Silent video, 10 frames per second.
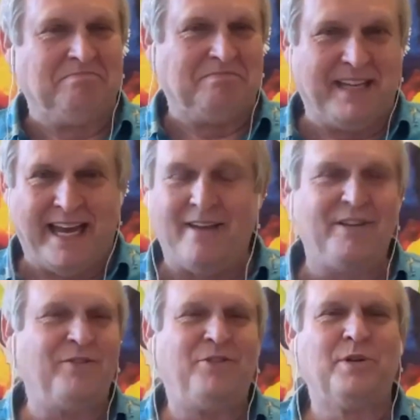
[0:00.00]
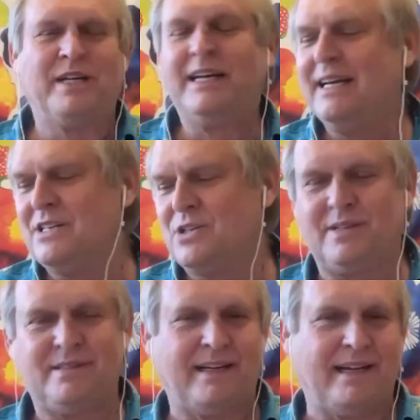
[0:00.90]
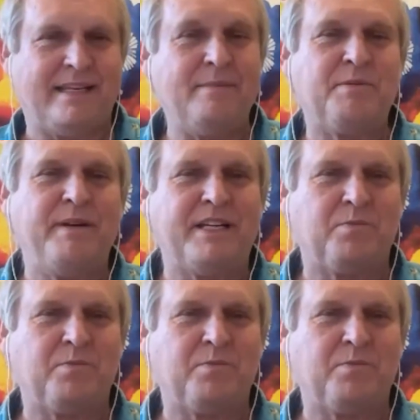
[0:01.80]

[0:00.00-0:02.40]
having fewer kids. So it seems to me